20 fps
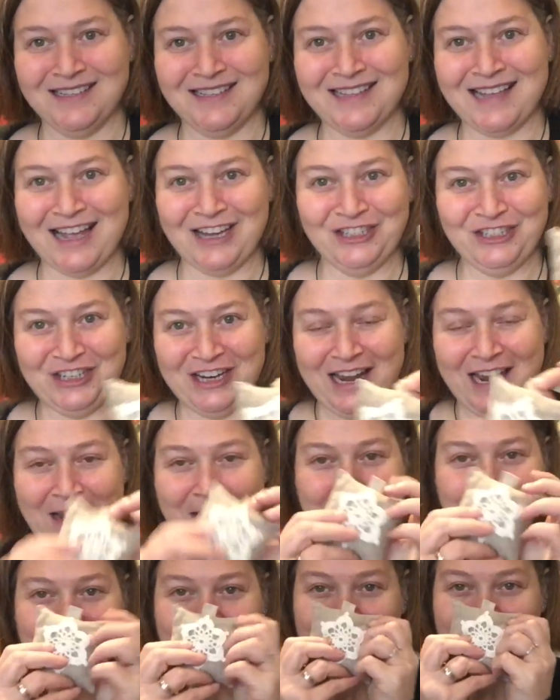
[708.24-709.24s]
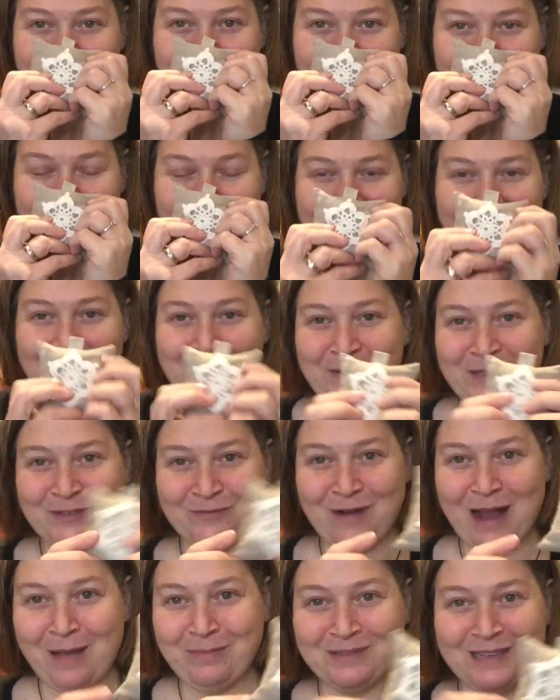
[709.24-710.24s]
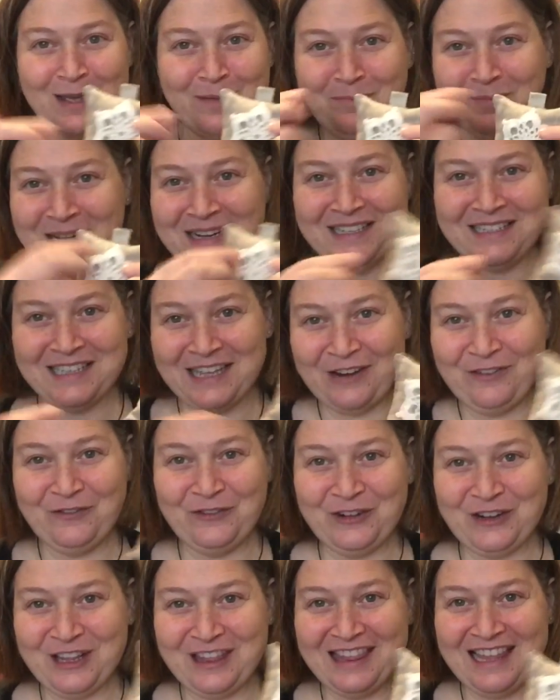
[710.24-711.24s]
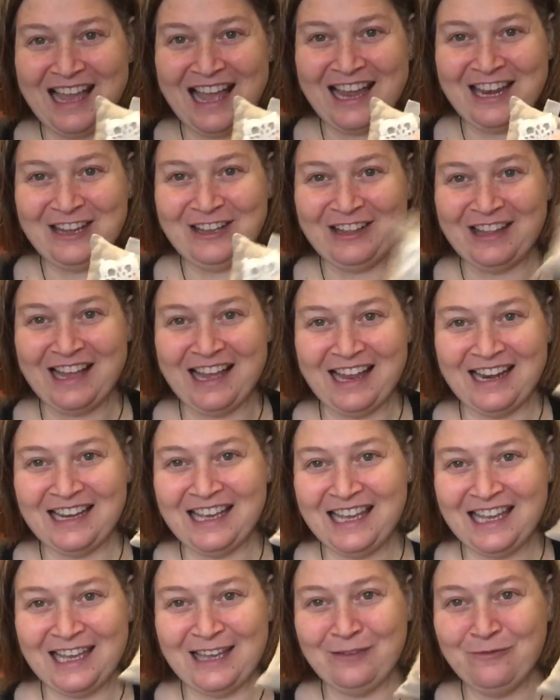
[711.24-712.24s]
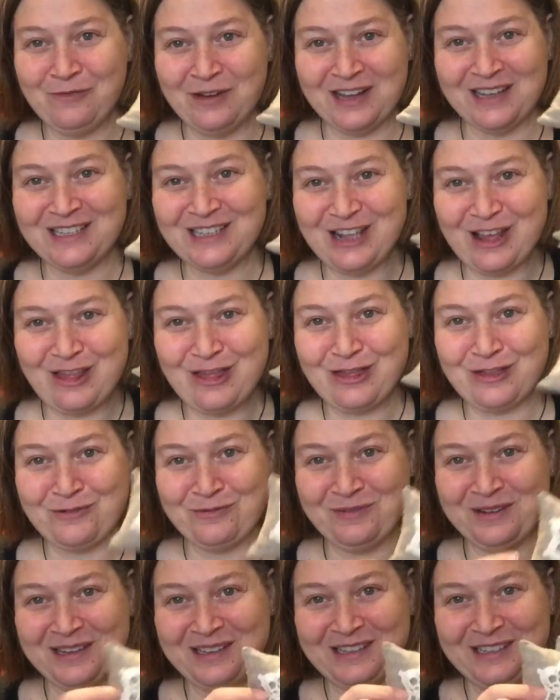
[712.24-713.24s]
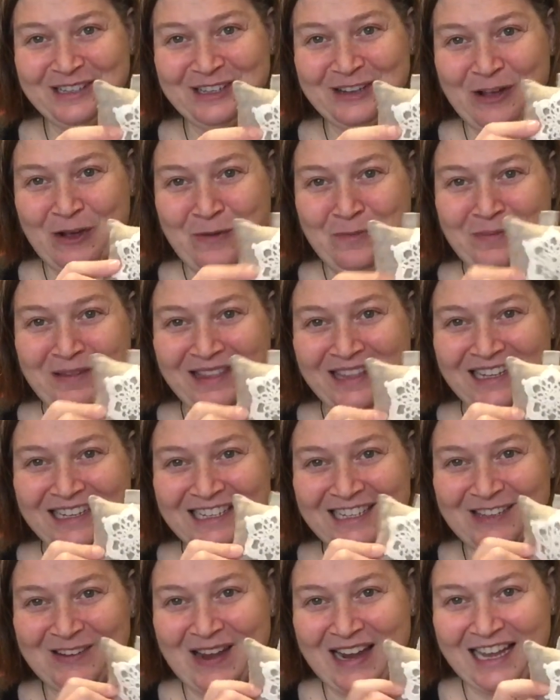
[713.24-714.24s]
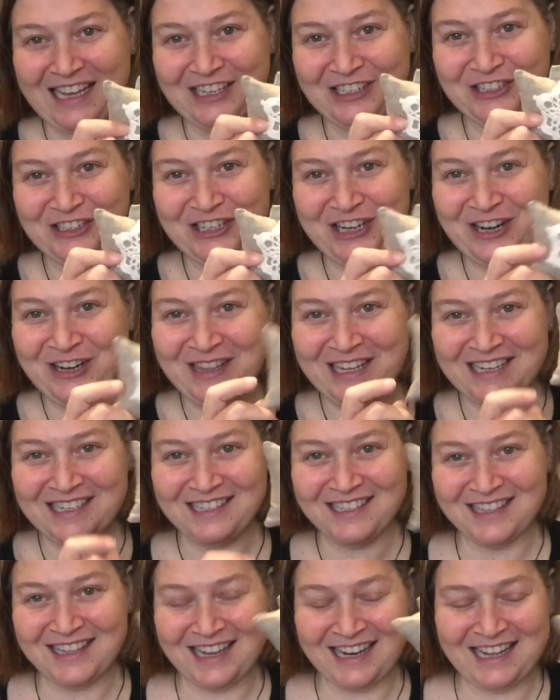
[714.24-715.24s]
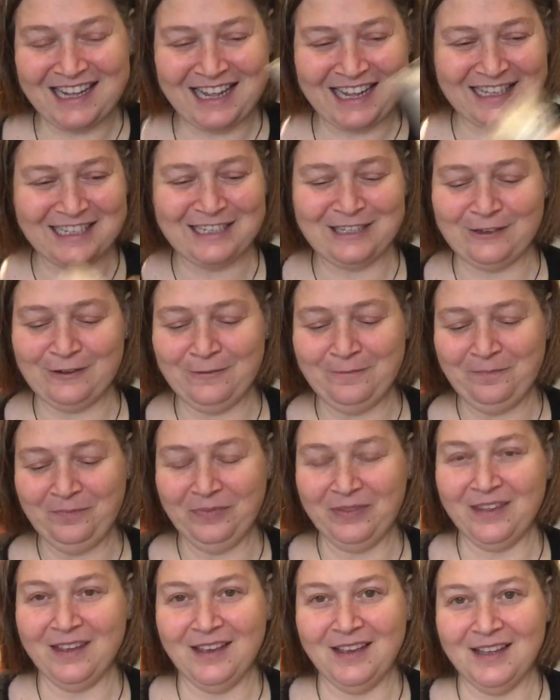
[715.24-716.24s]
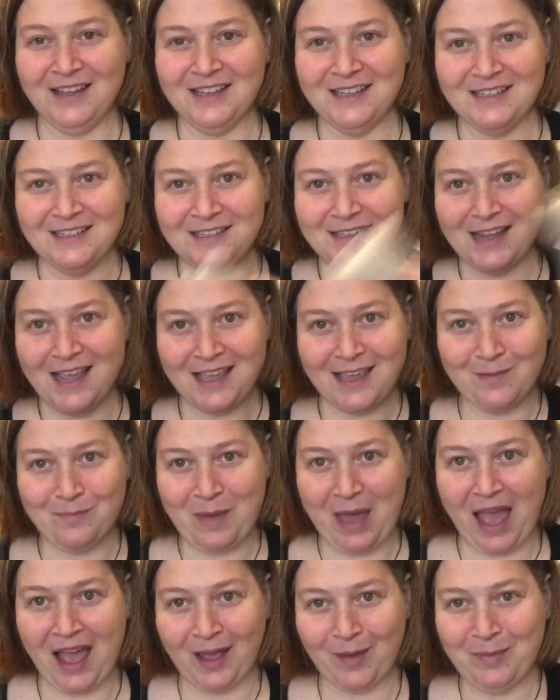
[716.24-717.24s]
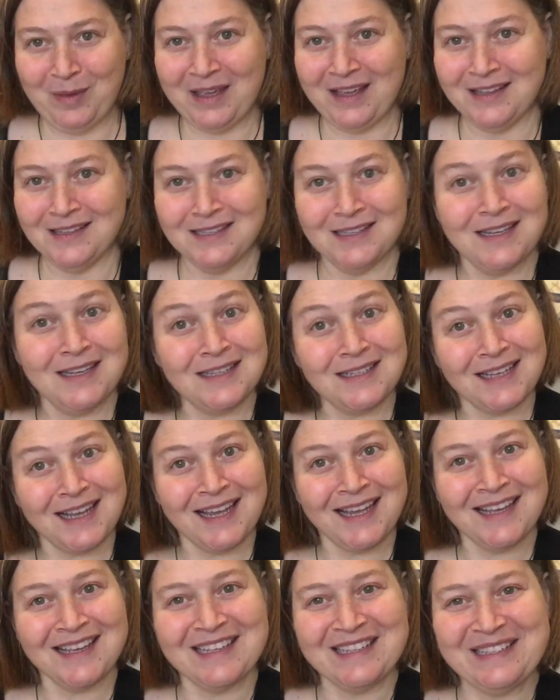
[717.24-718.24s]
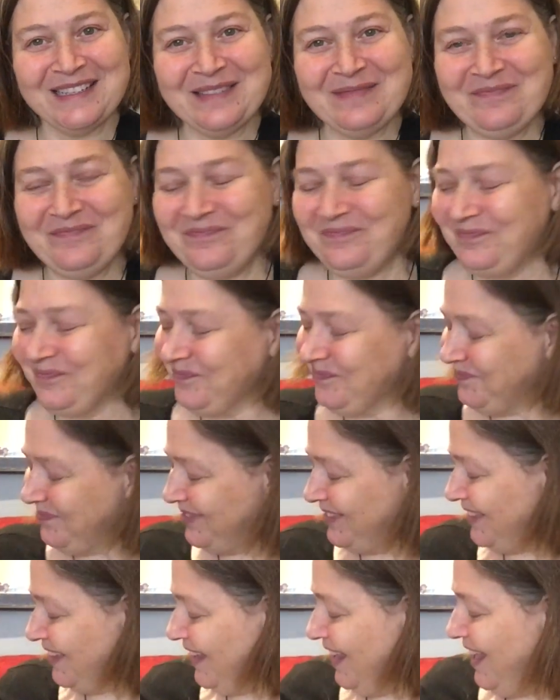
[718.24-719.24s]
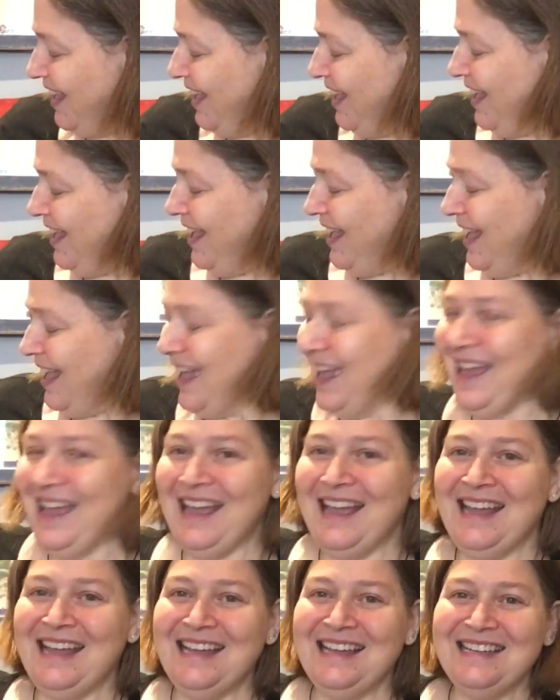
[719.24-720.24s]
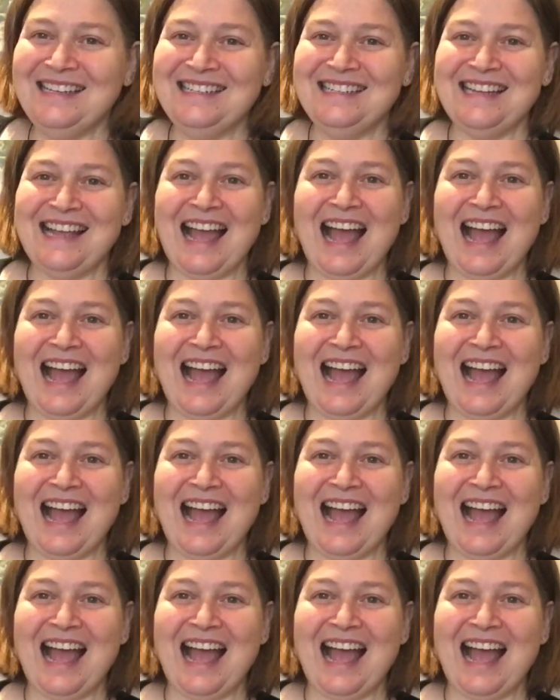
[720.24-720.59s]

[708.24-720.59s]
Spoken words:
sachet, and it was wrapped up, and it said for Nathaniel, and he was thrilled to open this. So I get to share this, and then he gets to take it back because it's his. And